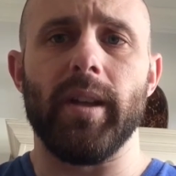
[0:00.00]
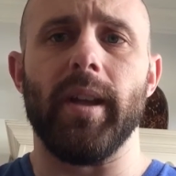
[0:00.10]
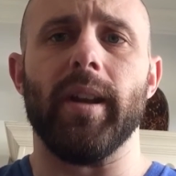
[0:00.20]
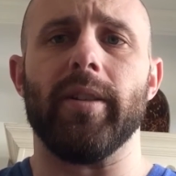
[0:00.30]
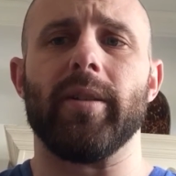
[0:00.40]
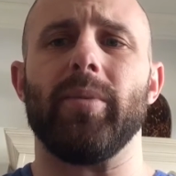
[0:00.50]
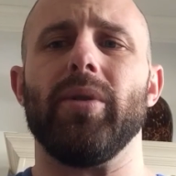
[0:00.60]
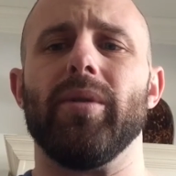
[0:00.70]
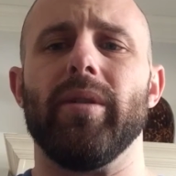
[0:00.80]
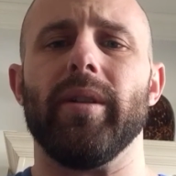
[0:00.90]
getting on the
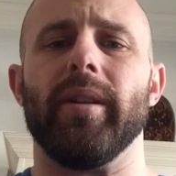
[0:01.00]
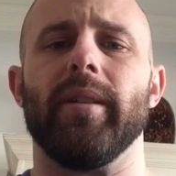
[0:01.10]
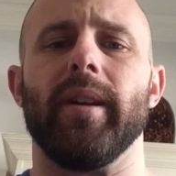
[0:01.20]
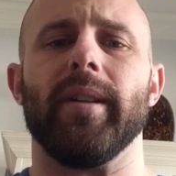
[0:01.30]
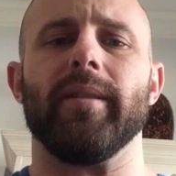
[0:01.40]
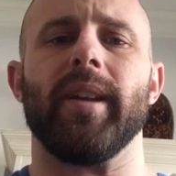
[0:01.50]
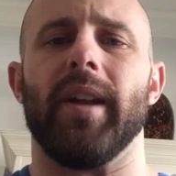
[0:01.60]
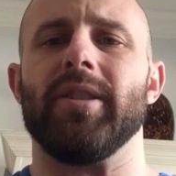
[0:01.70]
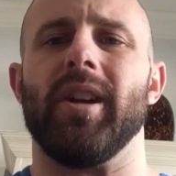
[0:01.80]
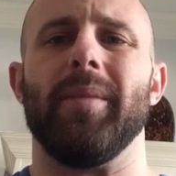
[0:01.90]
computer and
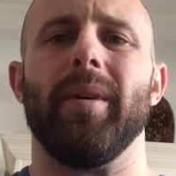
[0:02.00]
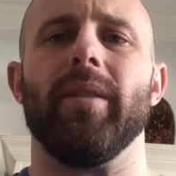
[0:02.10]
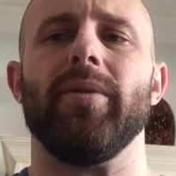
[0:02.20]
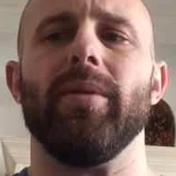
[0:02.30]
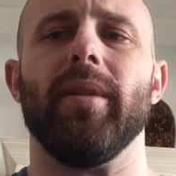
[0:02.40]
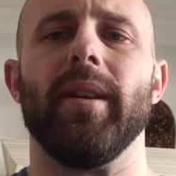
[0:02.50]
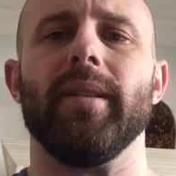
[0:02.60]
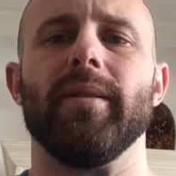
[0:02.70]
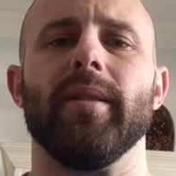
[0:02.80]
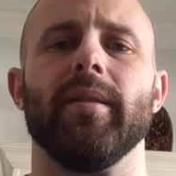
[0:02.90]
catching up on a few
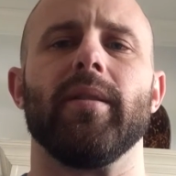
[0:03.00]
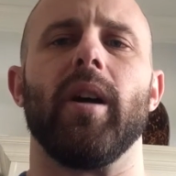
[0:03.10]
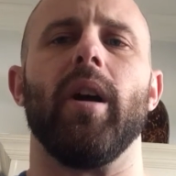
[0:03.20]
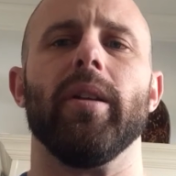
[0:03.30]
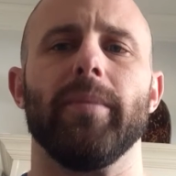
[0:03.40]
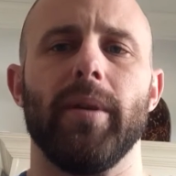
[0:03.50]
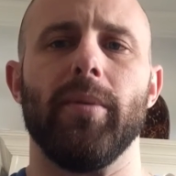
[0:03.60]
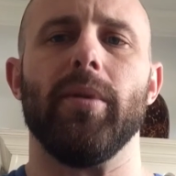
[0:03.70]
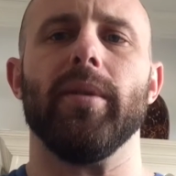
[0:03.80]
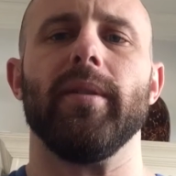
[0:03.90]
things and calling
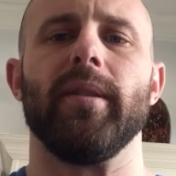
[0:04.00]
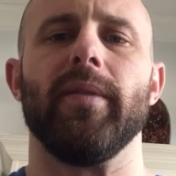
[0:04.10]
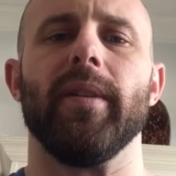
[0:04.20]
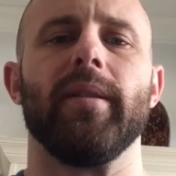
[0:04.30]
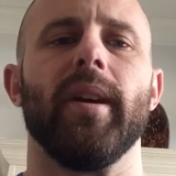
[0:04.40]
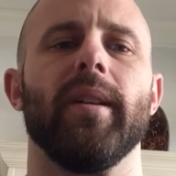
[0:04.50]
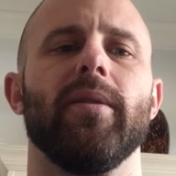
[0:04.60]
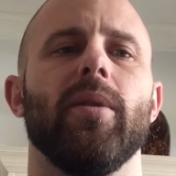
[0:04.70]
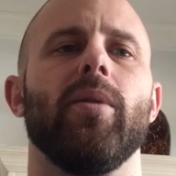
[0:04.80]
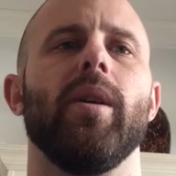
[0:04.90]
people and stuff like that.
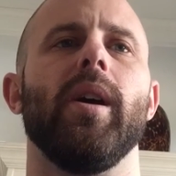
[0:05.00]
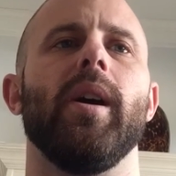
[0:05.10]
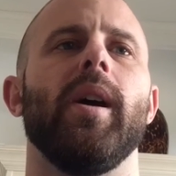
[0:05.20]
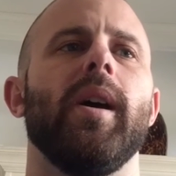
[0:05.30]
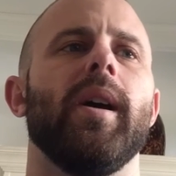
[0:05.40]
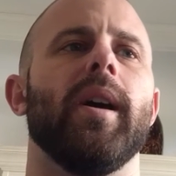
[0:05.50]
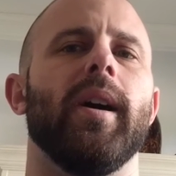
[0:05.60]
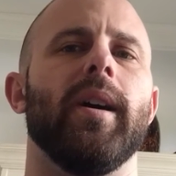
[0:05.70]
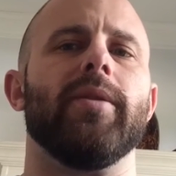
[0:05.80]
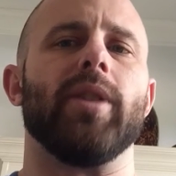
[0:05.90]
So
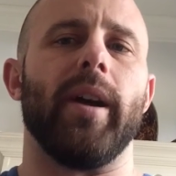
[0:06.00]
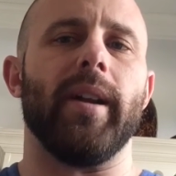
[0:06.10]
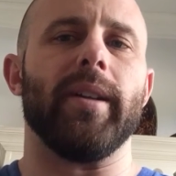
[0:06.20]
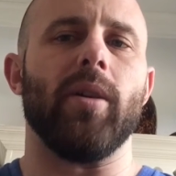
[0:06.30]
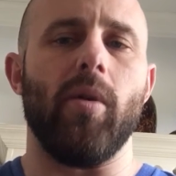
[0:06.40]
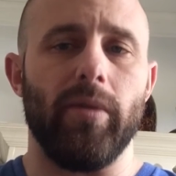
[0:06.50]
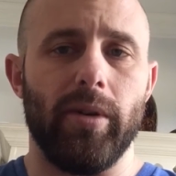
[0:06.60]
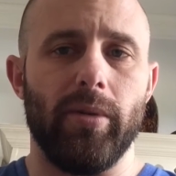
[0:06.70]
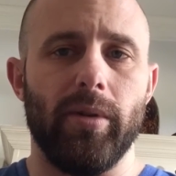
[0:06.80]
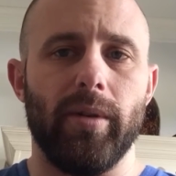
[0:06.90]
trying not to
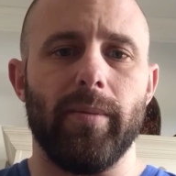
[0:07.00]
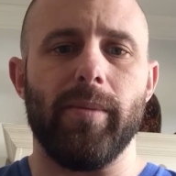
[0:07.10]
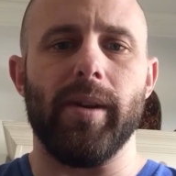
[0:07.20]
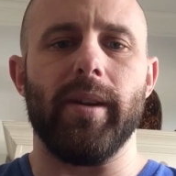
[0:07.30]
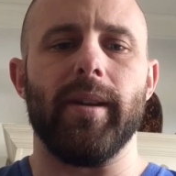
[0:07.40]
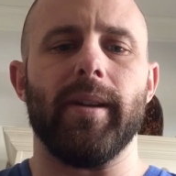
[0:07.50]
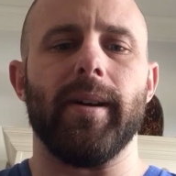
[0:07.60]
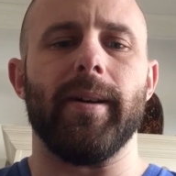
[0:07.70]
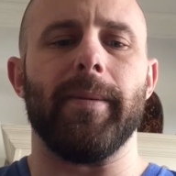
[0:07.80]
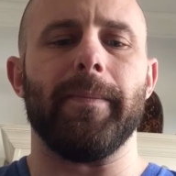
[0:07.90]
overdo it, but
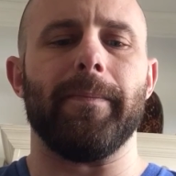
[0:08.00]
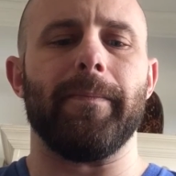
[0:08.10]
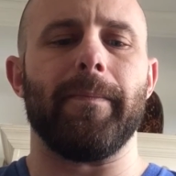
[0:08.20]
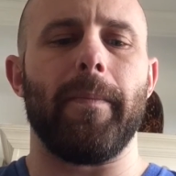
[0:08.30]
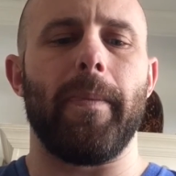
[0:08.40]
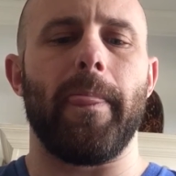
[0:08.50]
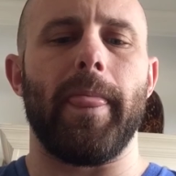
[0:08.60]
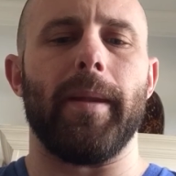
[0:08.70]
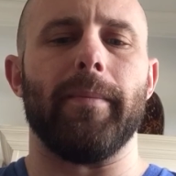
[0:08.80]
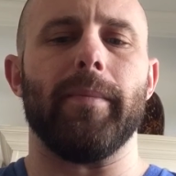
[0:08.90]

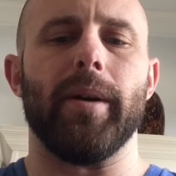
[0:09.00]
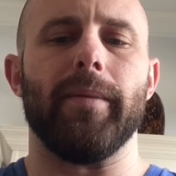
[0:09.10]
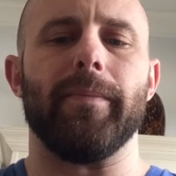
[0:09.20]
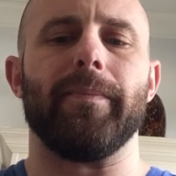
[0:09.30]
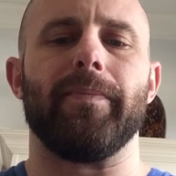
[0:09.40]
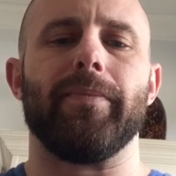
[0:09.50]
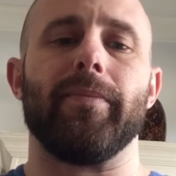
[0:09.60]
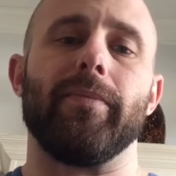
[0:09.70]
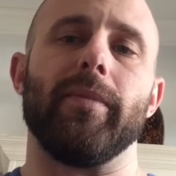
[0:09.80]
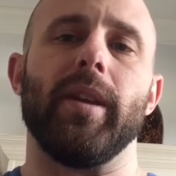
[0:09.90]

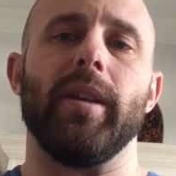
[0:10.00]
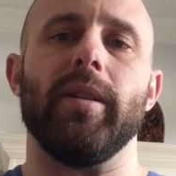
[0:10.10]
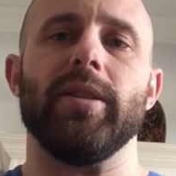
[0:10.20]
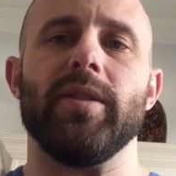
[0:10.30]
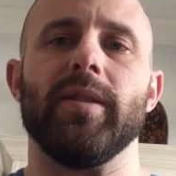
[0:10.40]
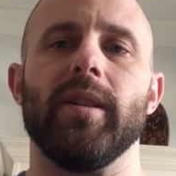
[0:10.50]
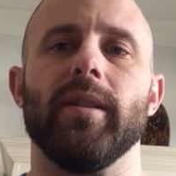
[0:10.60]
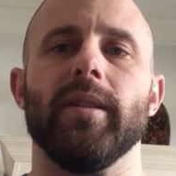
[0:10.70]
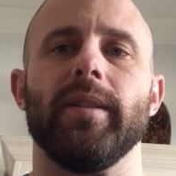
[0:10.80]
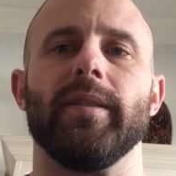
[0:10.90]
the energy is there
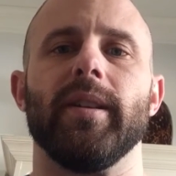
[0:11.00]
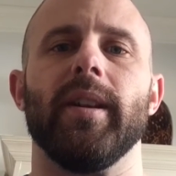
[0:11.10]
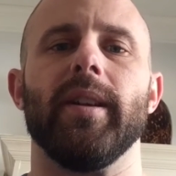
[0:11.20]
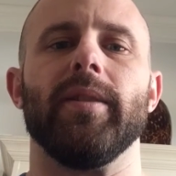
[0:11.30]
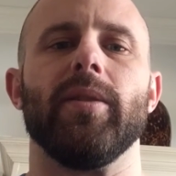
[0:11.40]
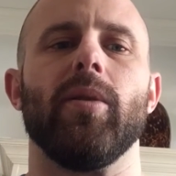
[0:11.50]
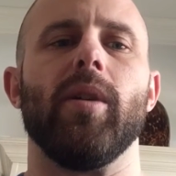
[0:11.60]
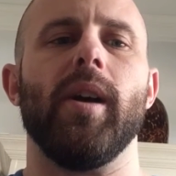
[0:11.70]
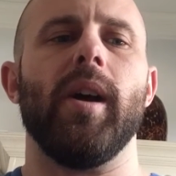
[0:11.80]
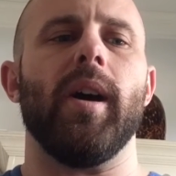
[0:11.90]
at least today.
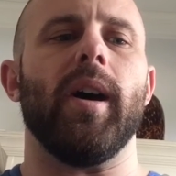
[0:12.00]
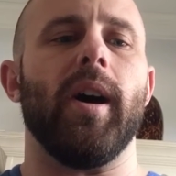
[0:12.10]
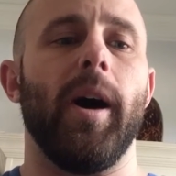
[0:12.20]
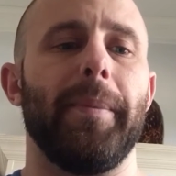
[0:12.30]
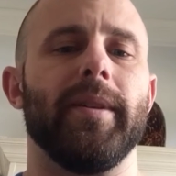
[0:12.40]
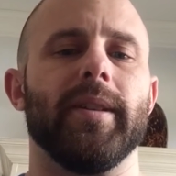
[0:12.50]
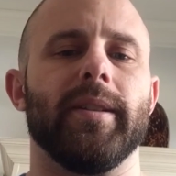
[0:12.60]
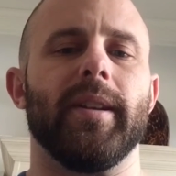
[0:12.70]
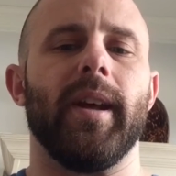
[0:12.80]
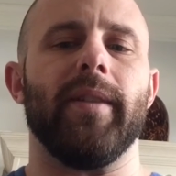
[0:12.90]
So up until
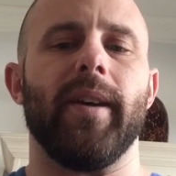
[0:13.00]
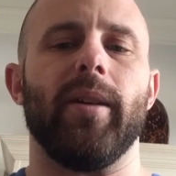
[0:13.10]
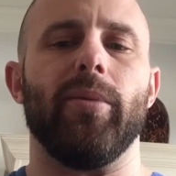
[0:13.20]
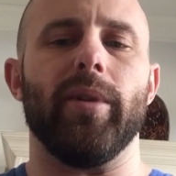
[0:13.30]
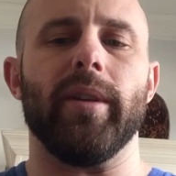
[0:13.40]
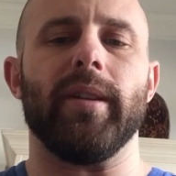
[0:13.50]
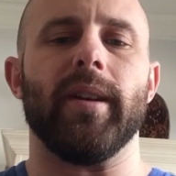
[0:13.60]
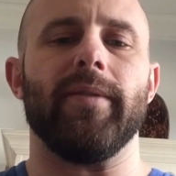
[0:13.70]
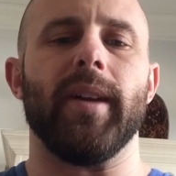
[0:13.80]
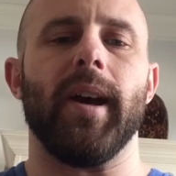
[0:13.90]
today, I've had a really
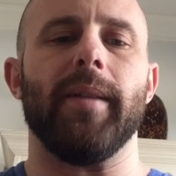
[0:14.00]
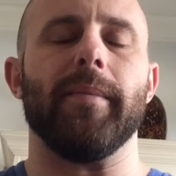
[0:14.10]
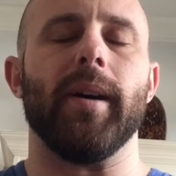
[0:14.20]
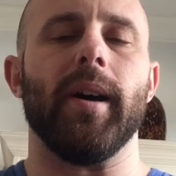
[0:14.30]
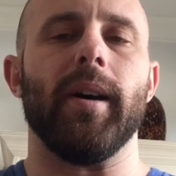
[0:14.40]
tough time